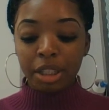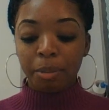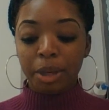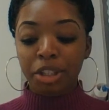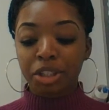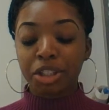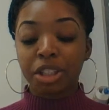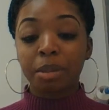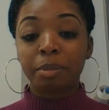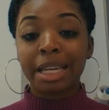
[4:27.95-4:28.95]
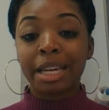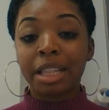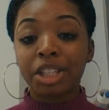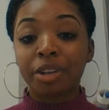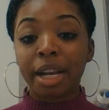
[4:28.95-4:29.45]
The picture should be
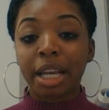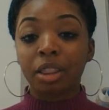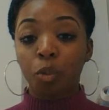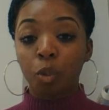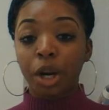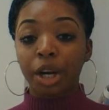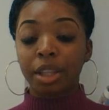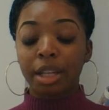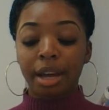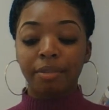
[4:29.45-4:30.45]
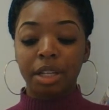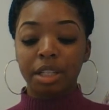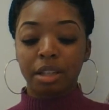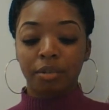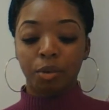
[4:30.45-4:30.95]
illustrating the word, the
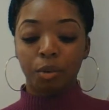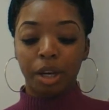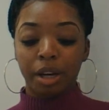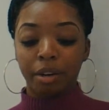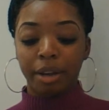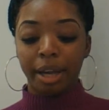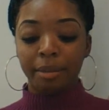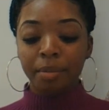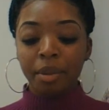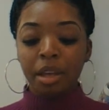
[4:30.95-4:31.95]
definition of the word, okay?